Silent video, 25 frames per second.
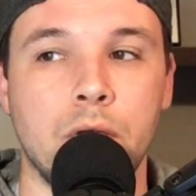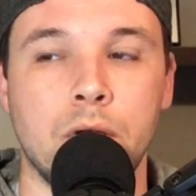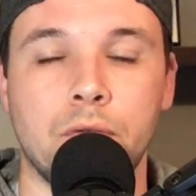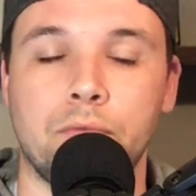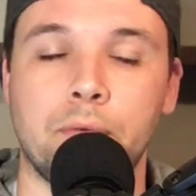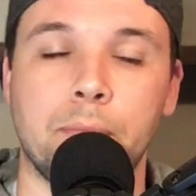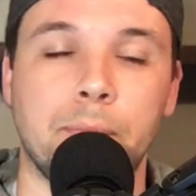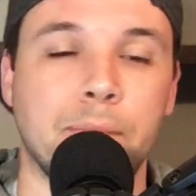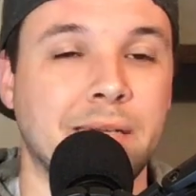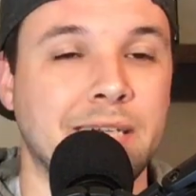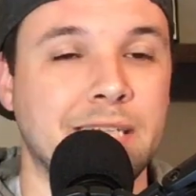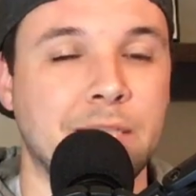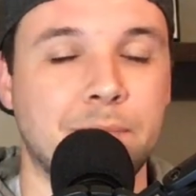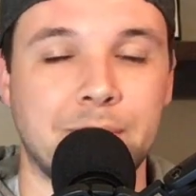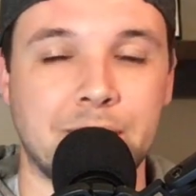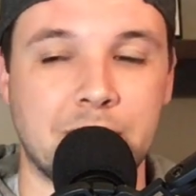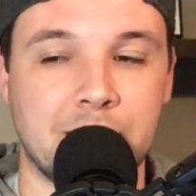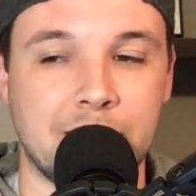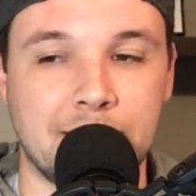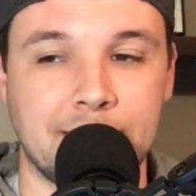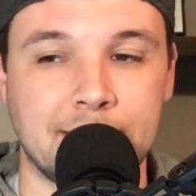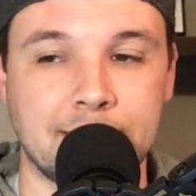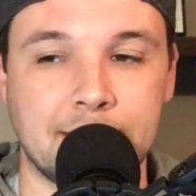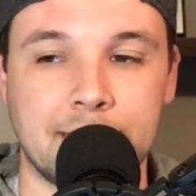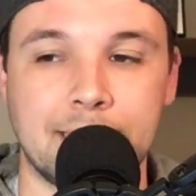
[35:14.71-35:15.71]
replacements
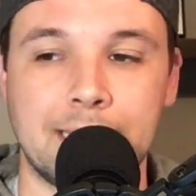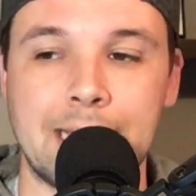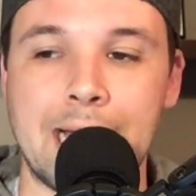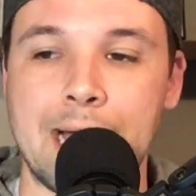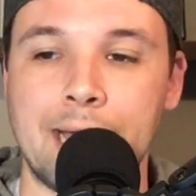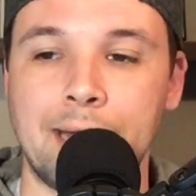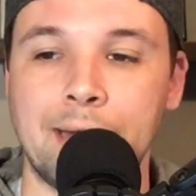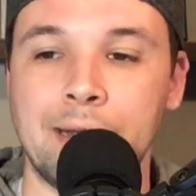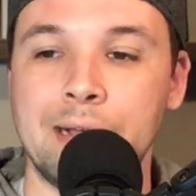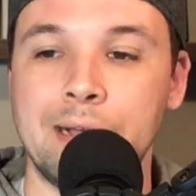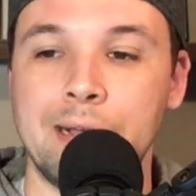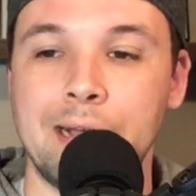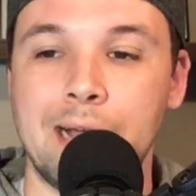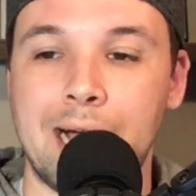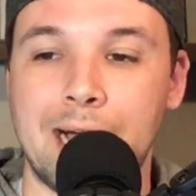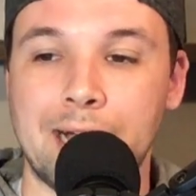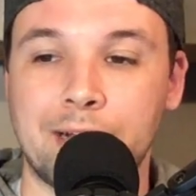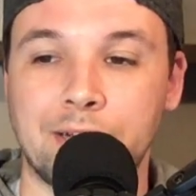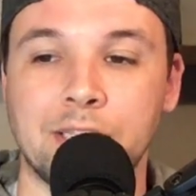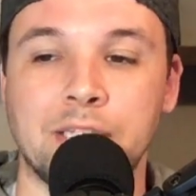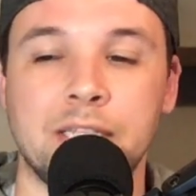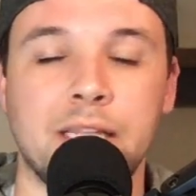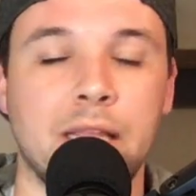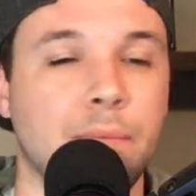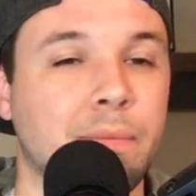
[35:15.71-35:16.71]
and things like that. I
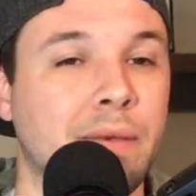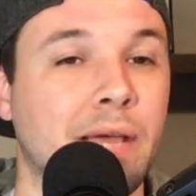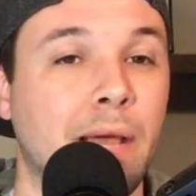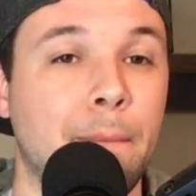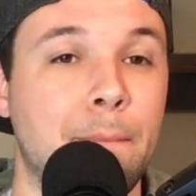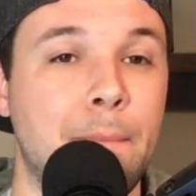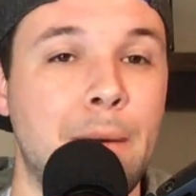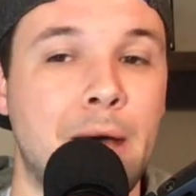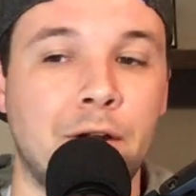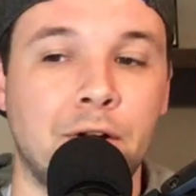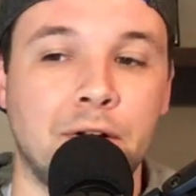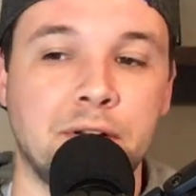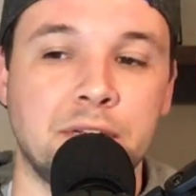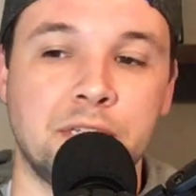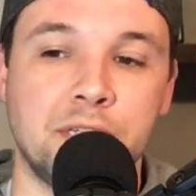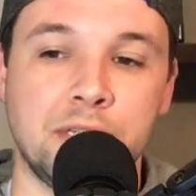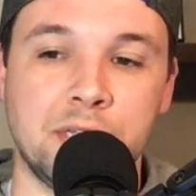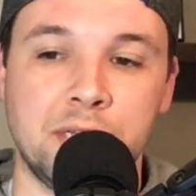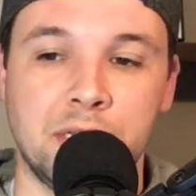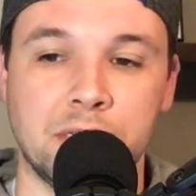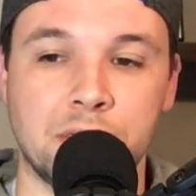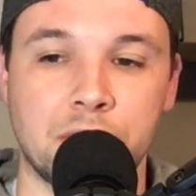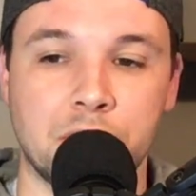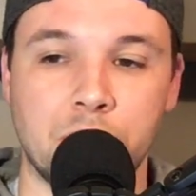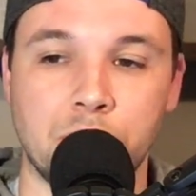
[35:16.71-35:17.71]
could see them getting better as the
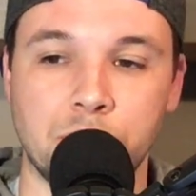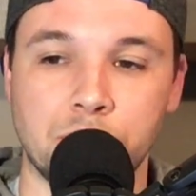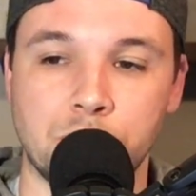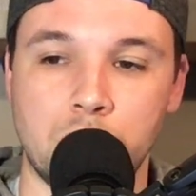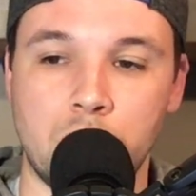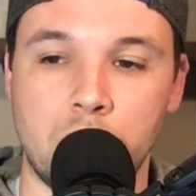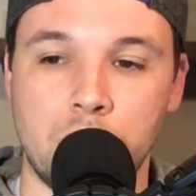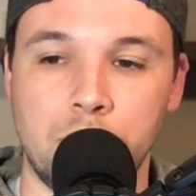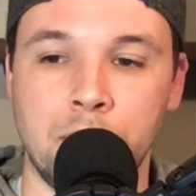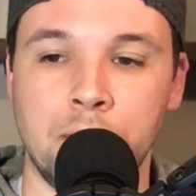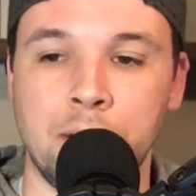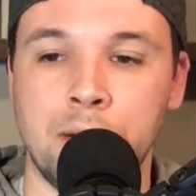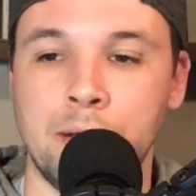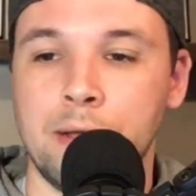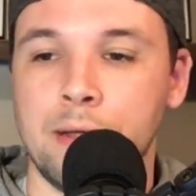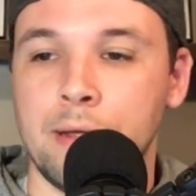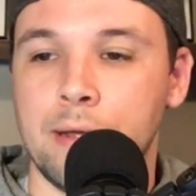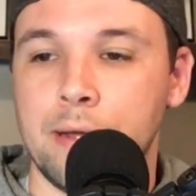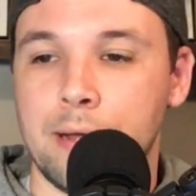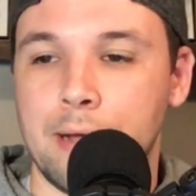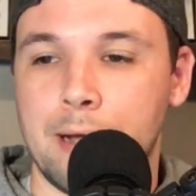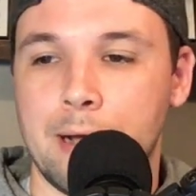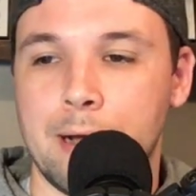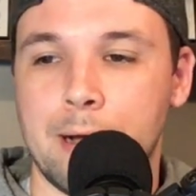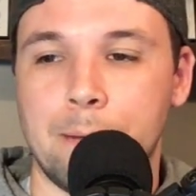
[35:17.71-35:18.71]
season goes on.
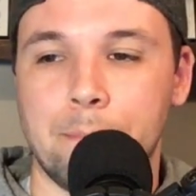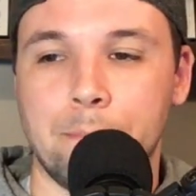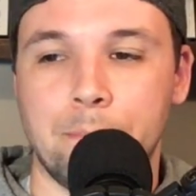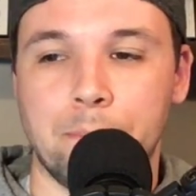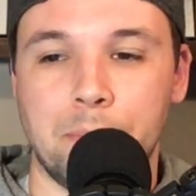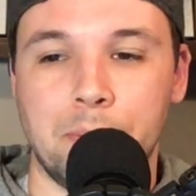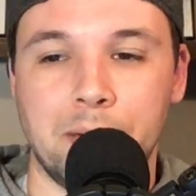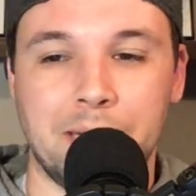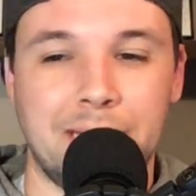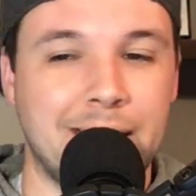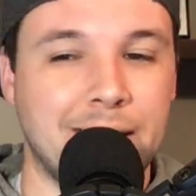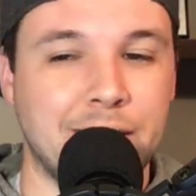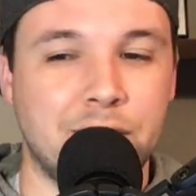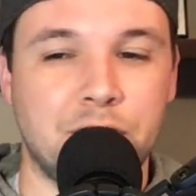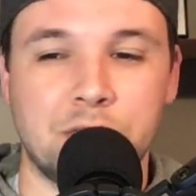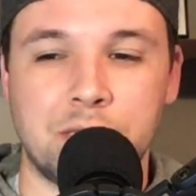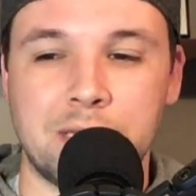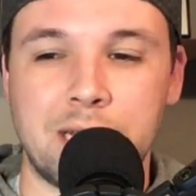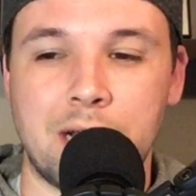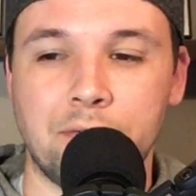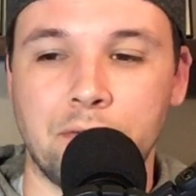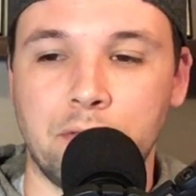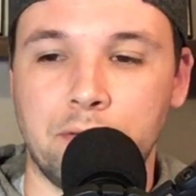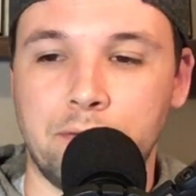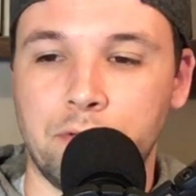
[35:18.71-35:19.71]
But yeah, it's just
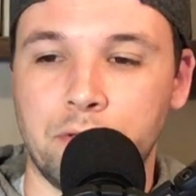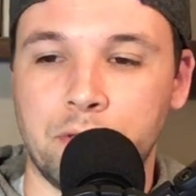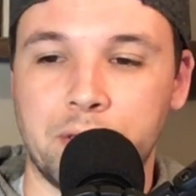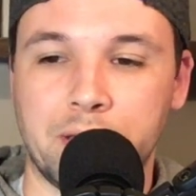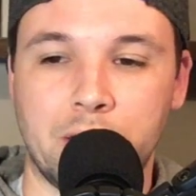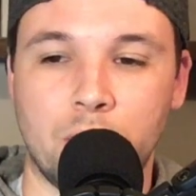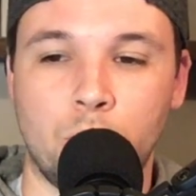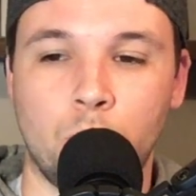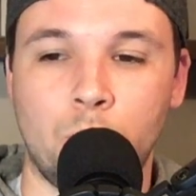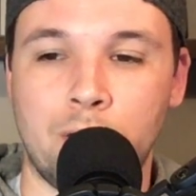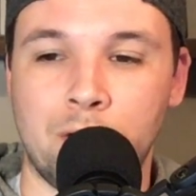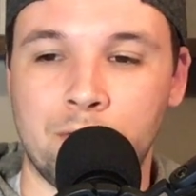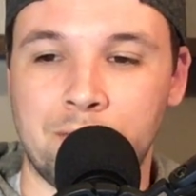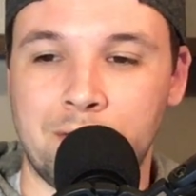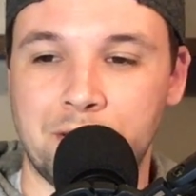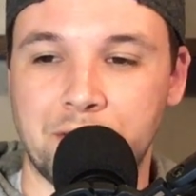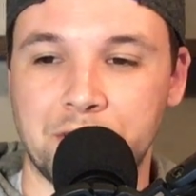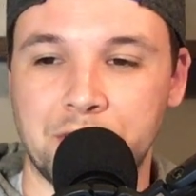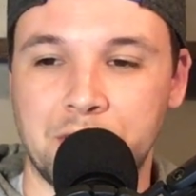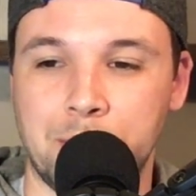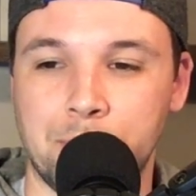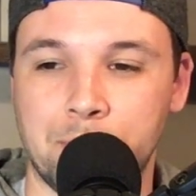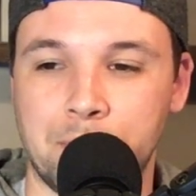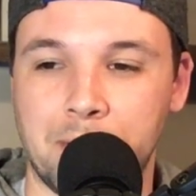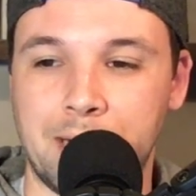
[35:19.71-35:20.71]
not really feeling like a
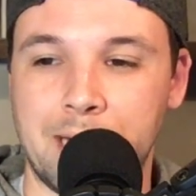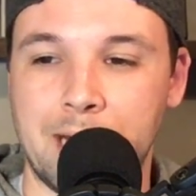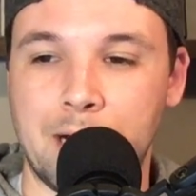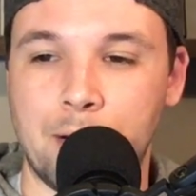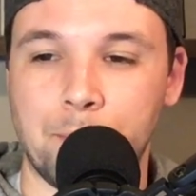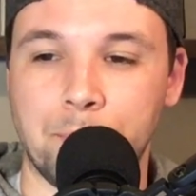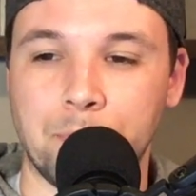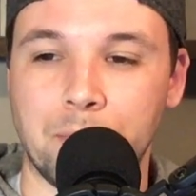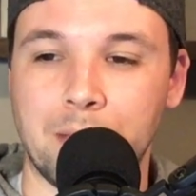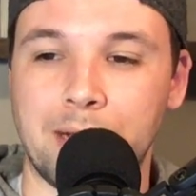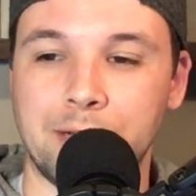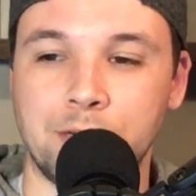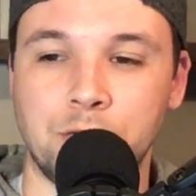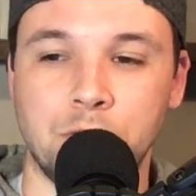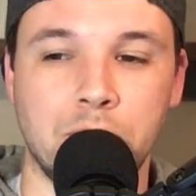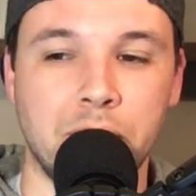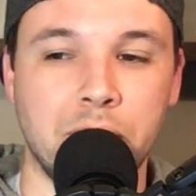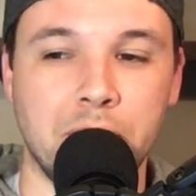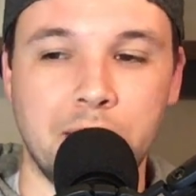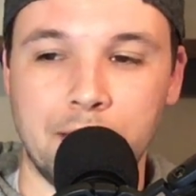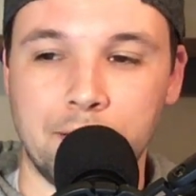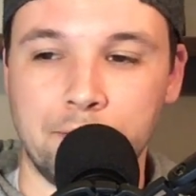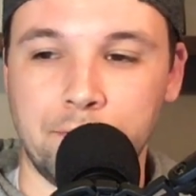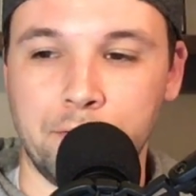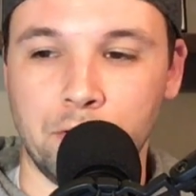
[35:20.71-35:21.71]
well-rounded team right now. I do have
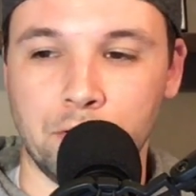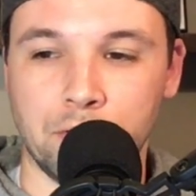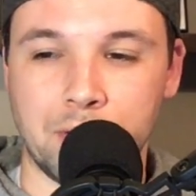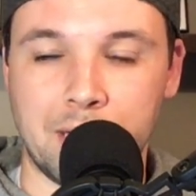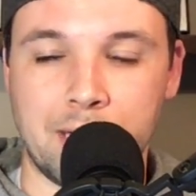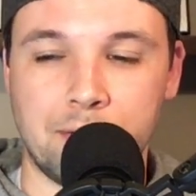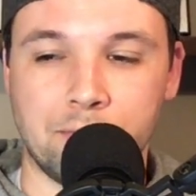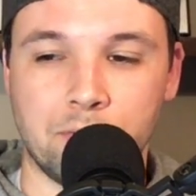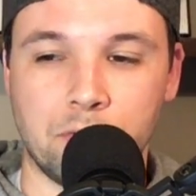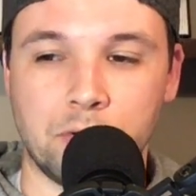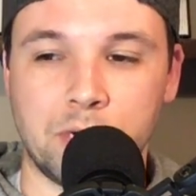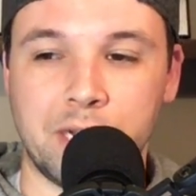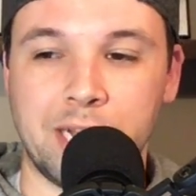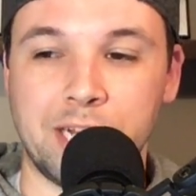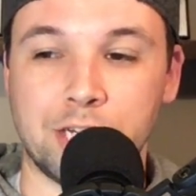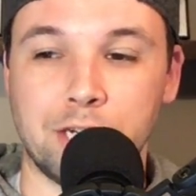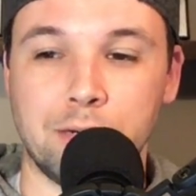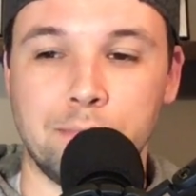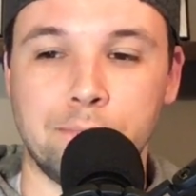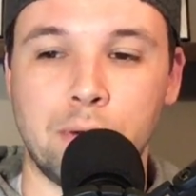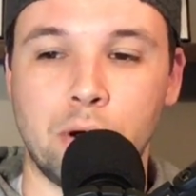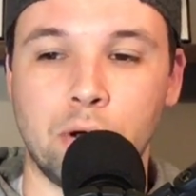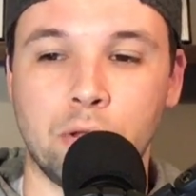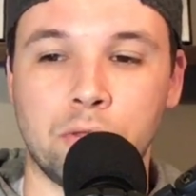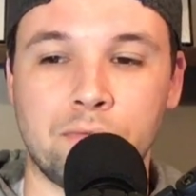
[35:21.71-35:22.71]
the infield and
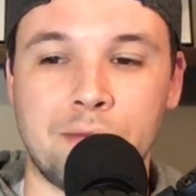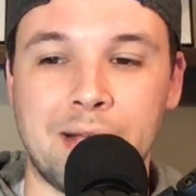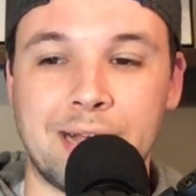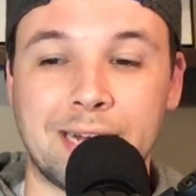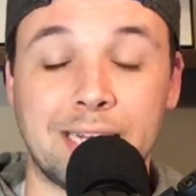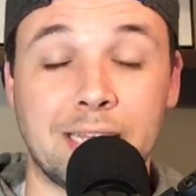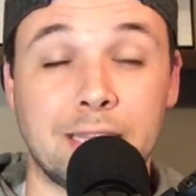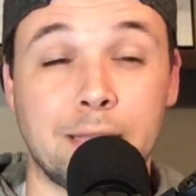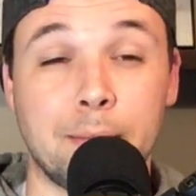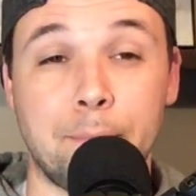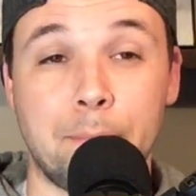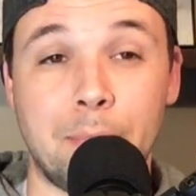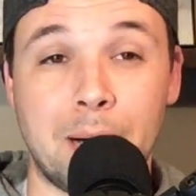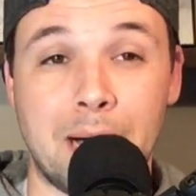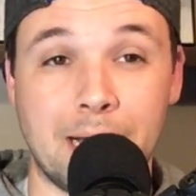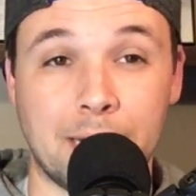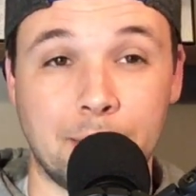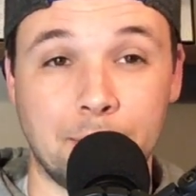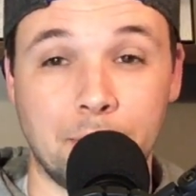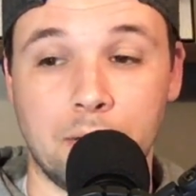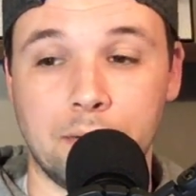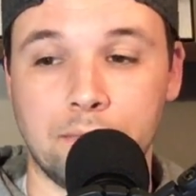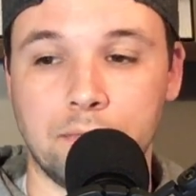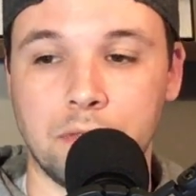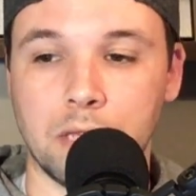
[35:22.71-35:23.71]
rotation both ranked at the
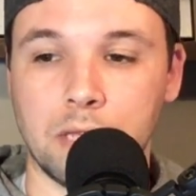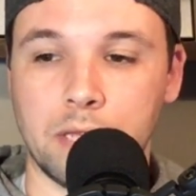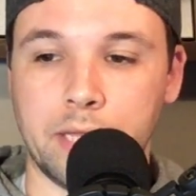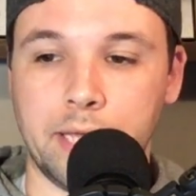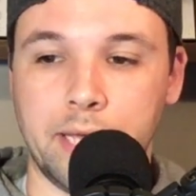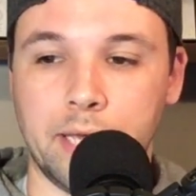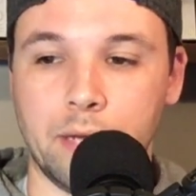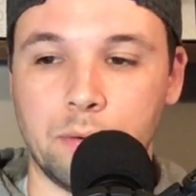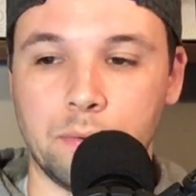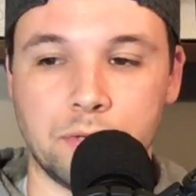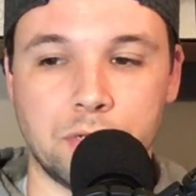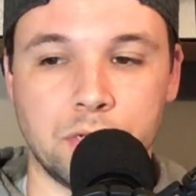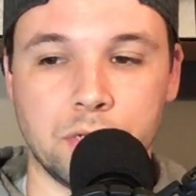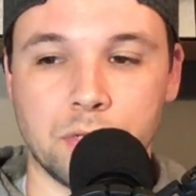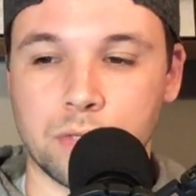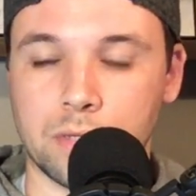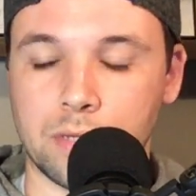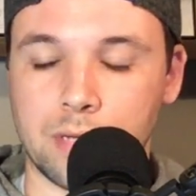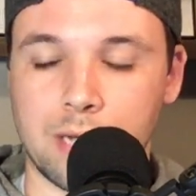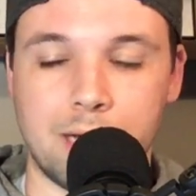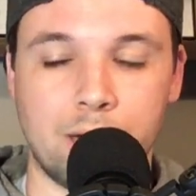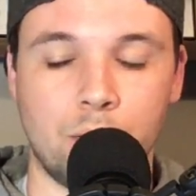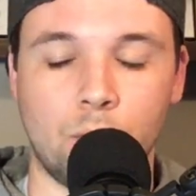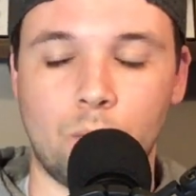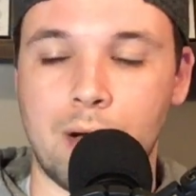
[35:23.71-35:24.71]
bottom of the league, which is
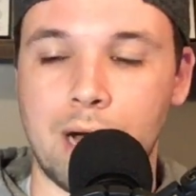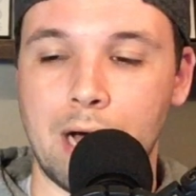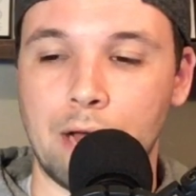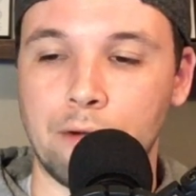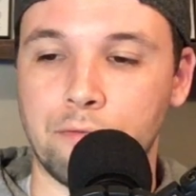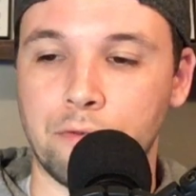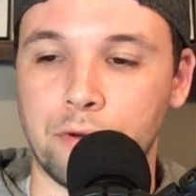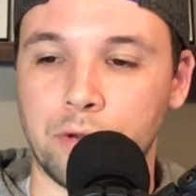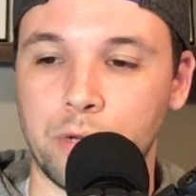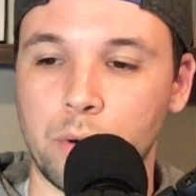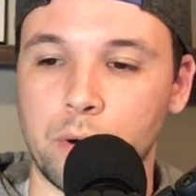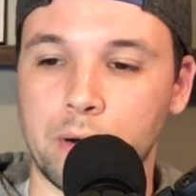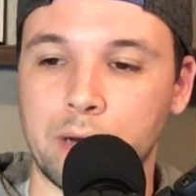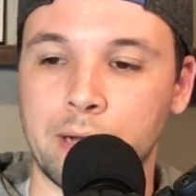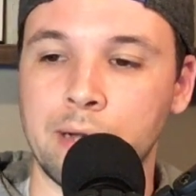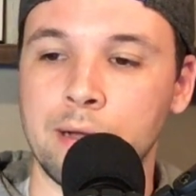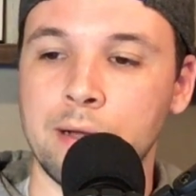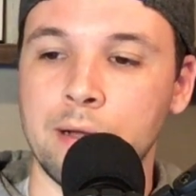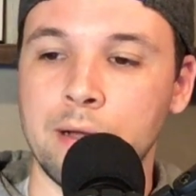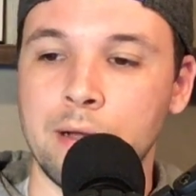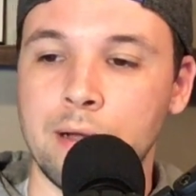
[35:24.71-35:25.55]
kind of wild for York,